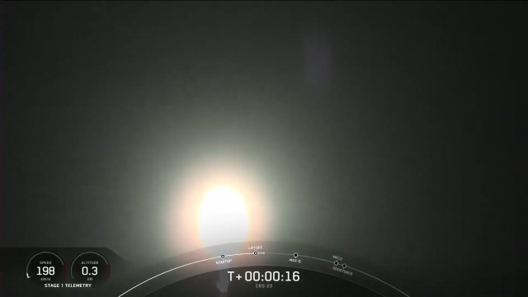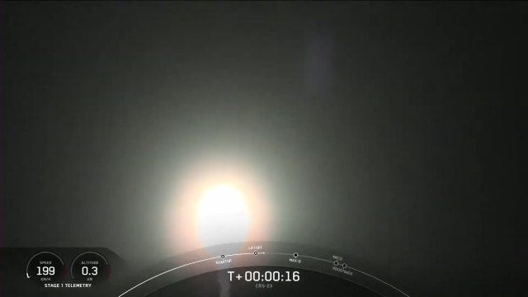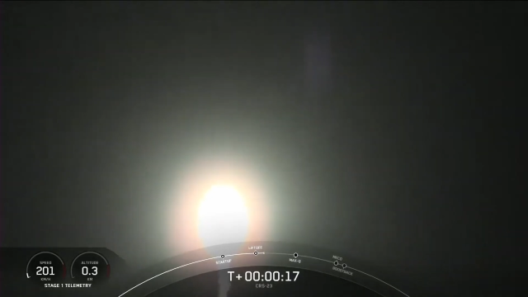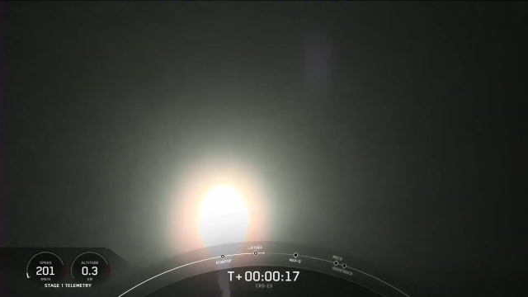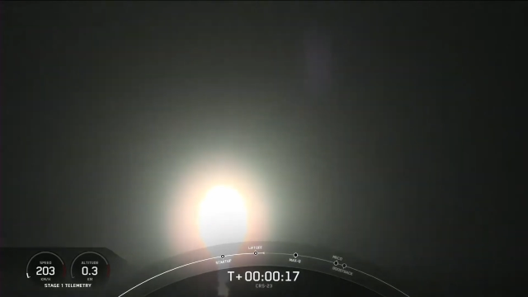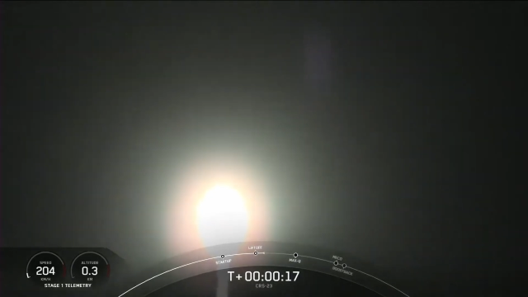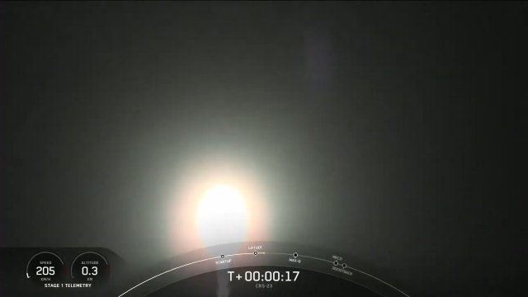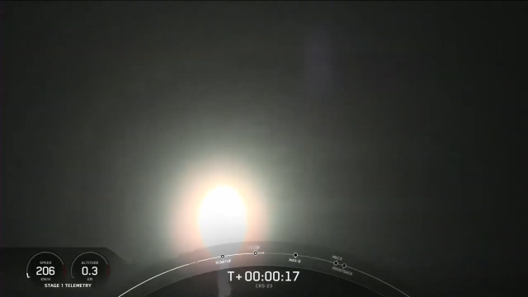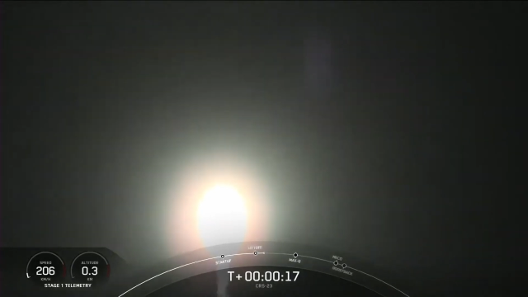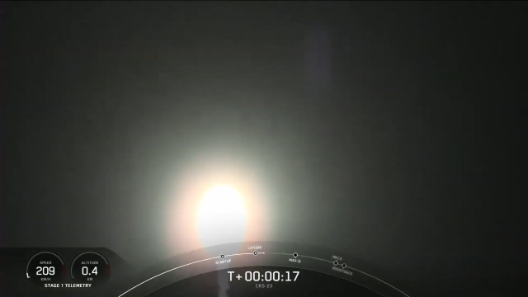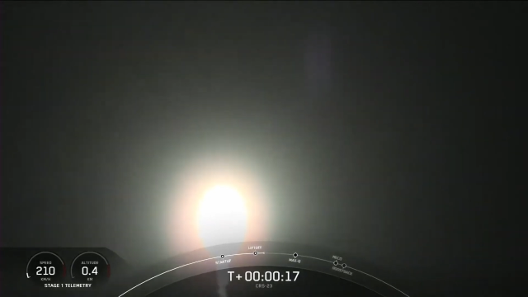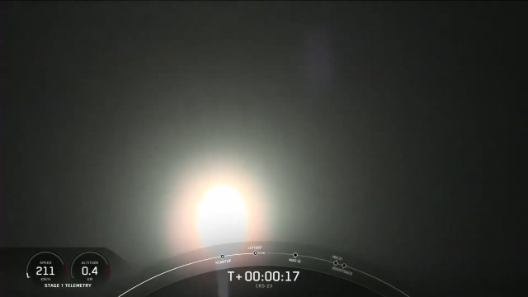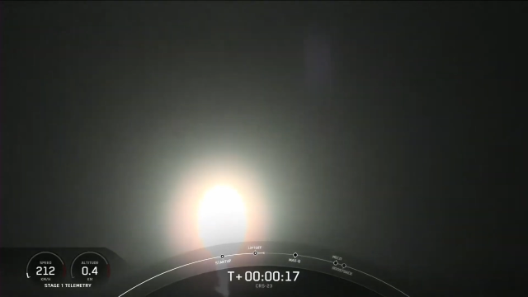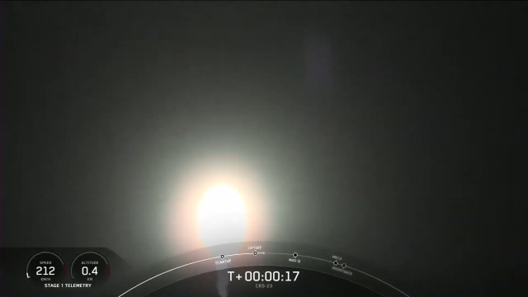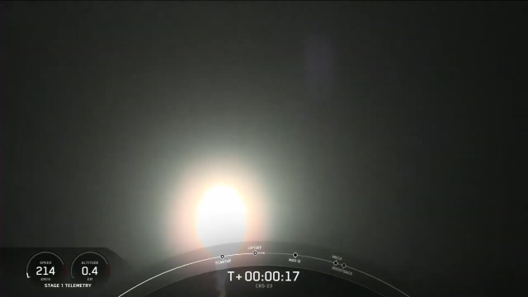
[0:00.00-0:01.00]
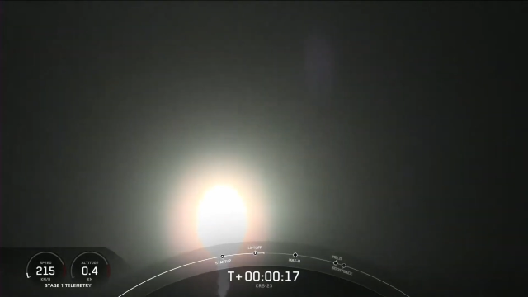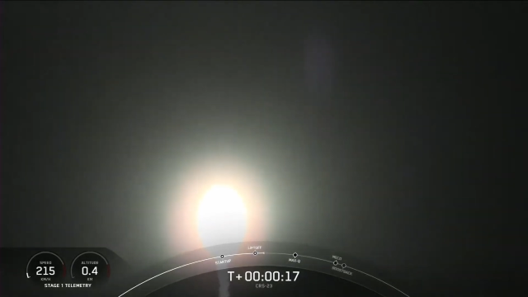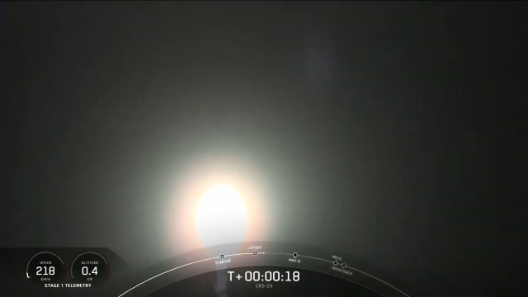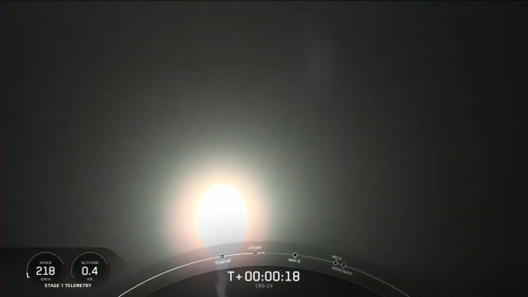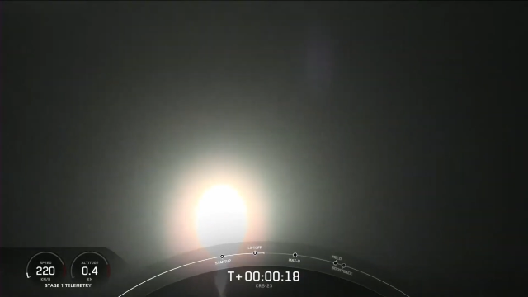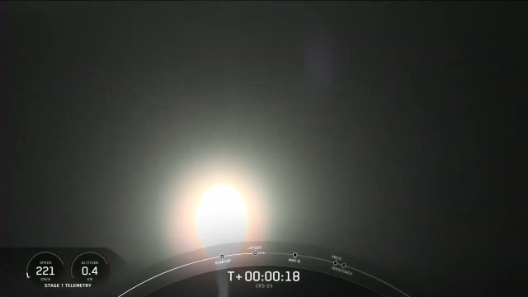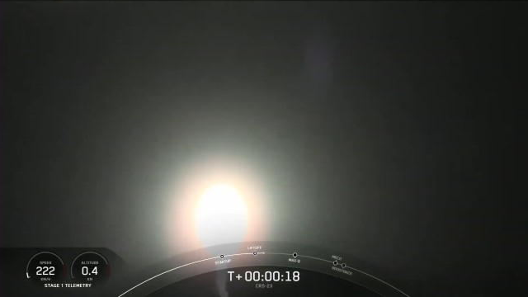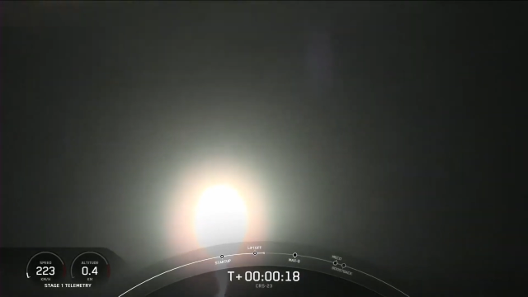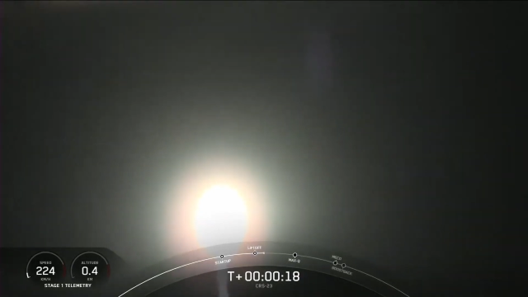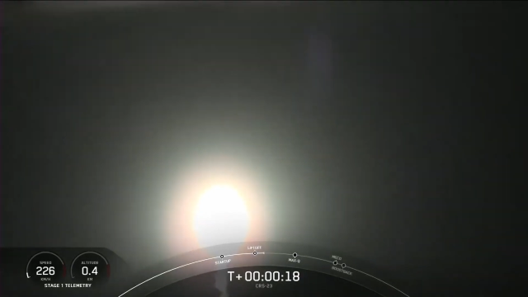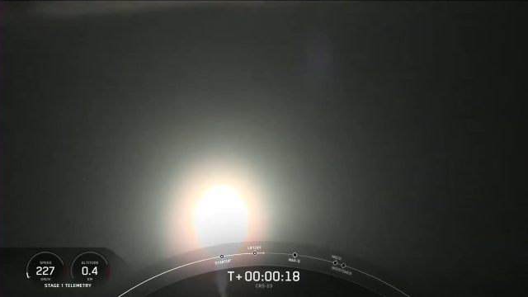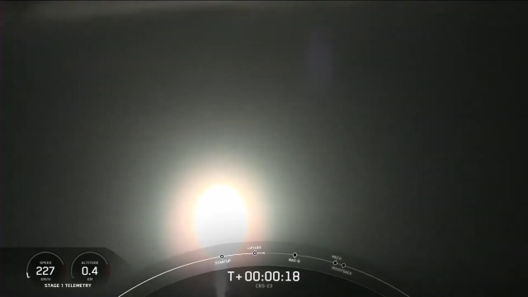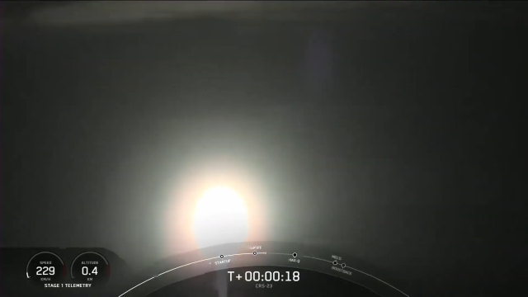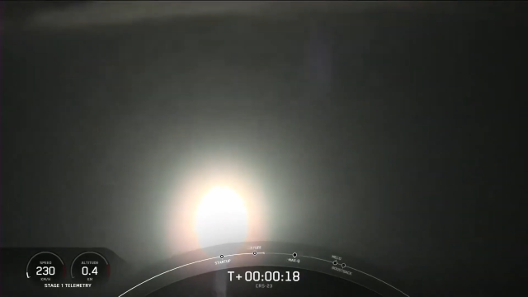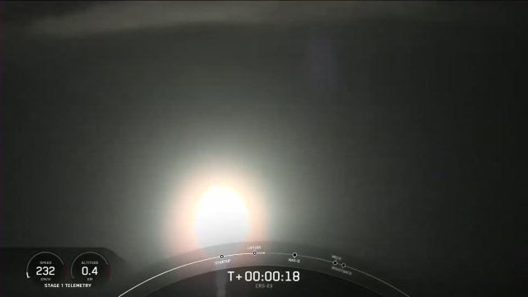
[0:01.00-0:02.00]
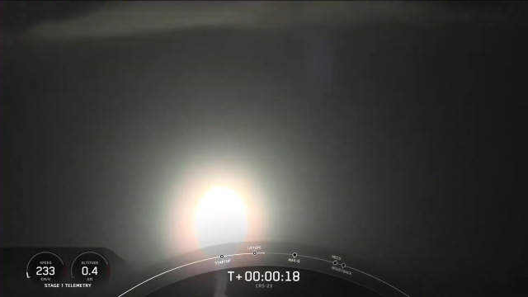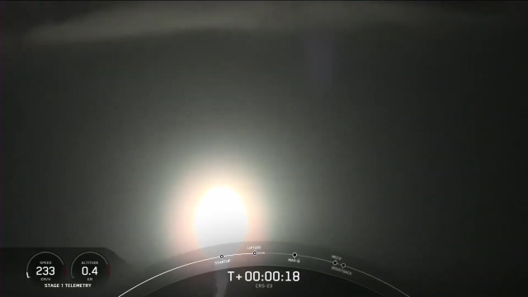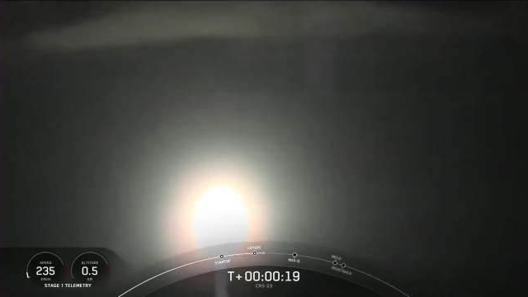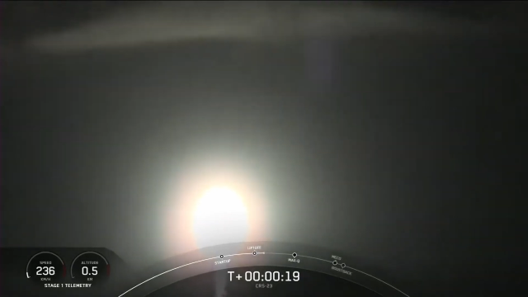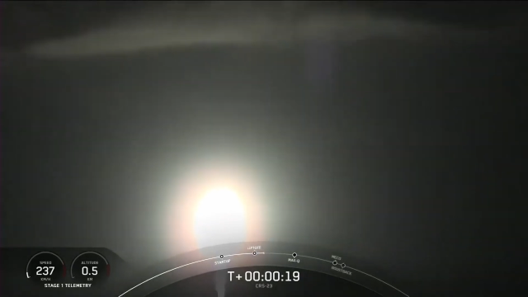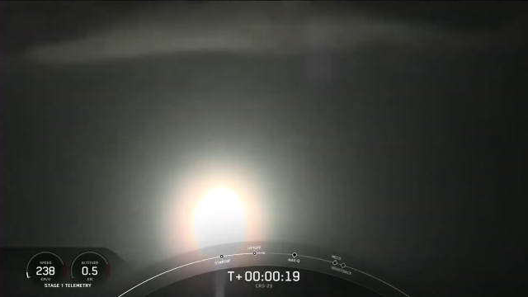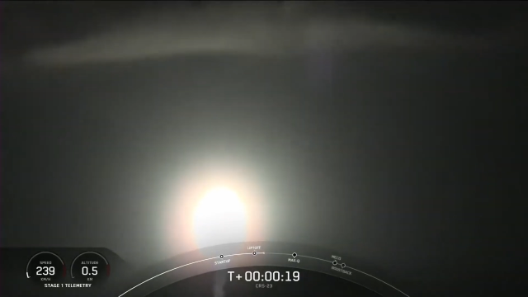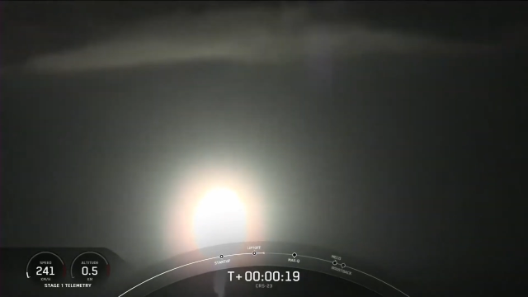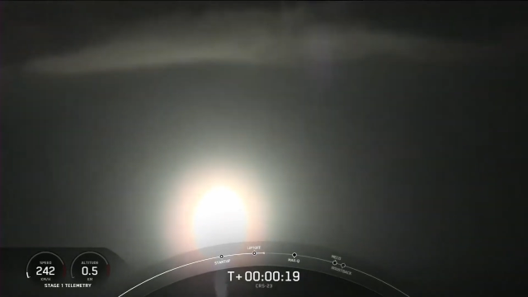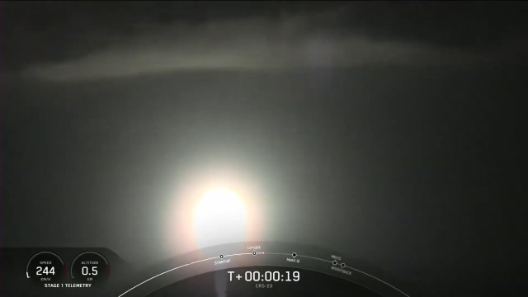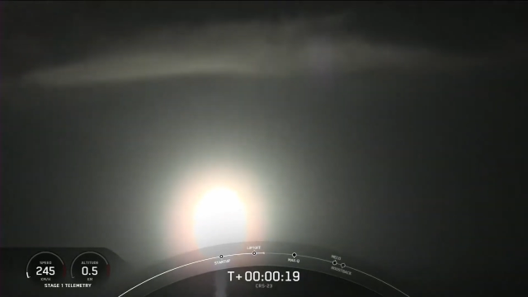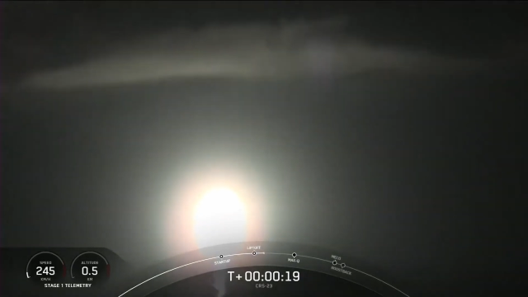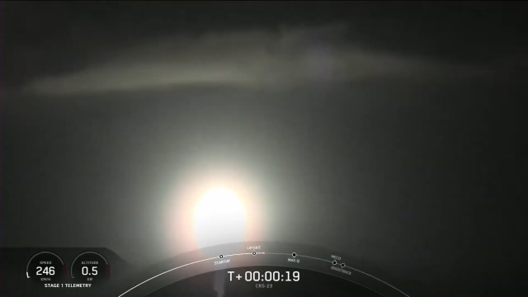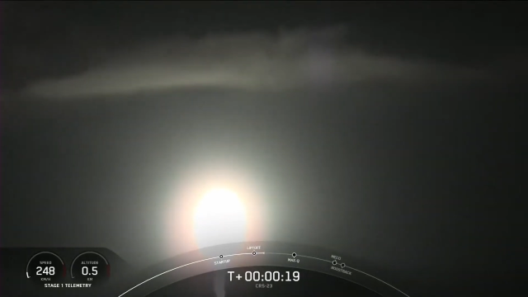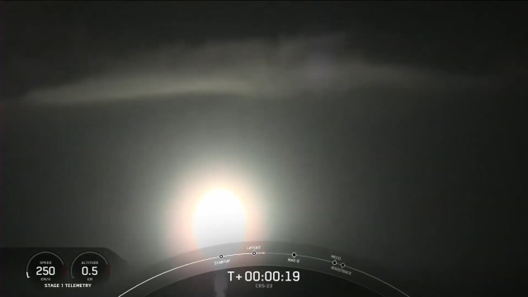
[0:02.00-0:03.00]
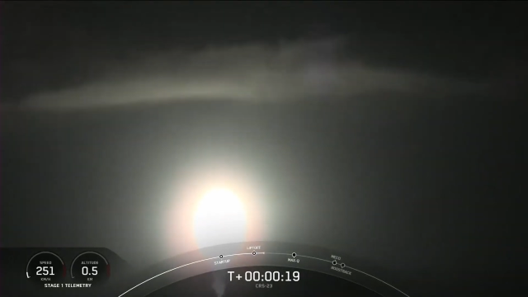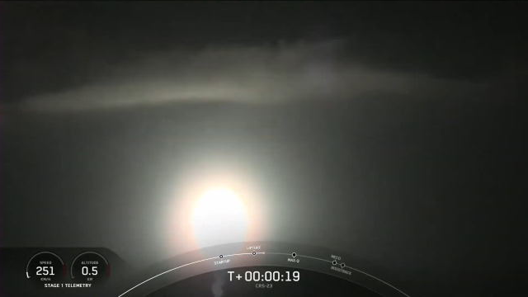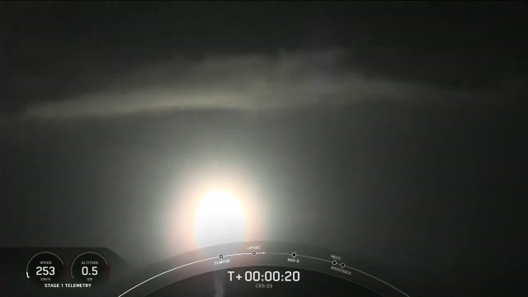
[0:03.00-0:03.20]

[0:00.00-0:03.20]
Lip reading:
No face is visible, so there are no lips to read.